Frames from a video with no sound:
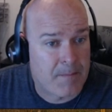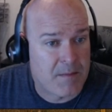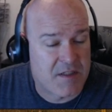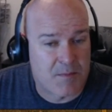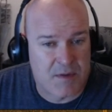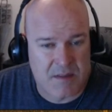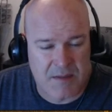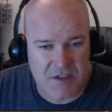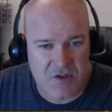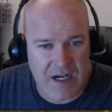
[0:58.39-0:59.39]
Maybe I should put some
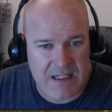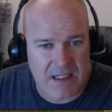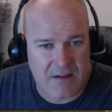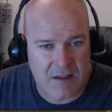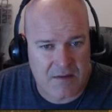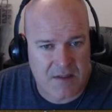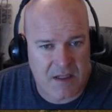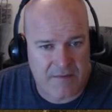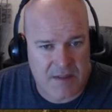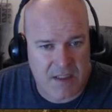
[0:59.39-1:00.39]
of this track down. I also have